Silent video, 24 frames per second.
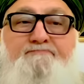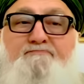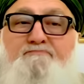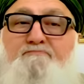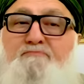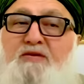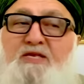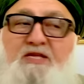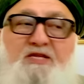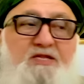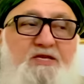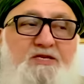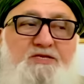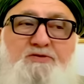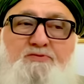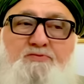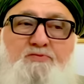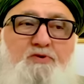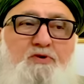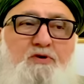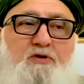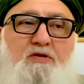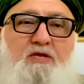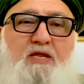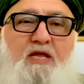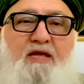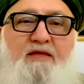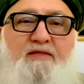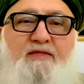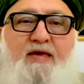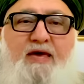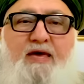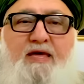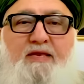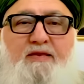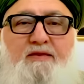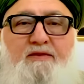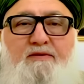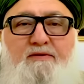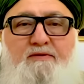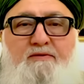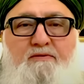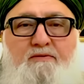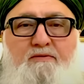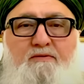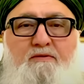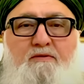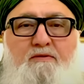But it doesn't work like that.
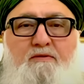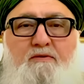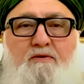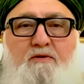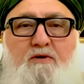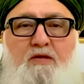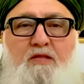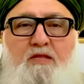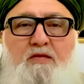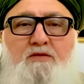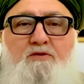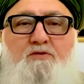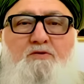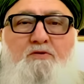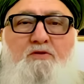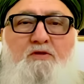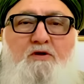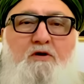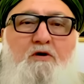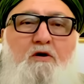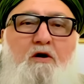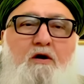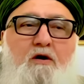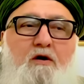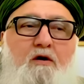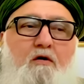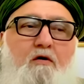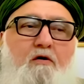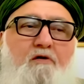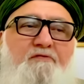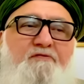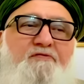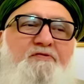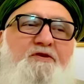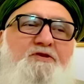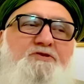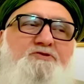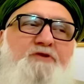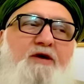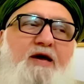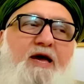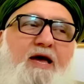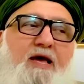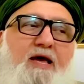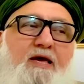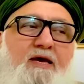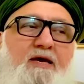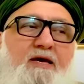Allah took the car off the
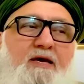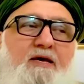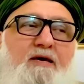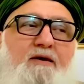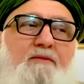track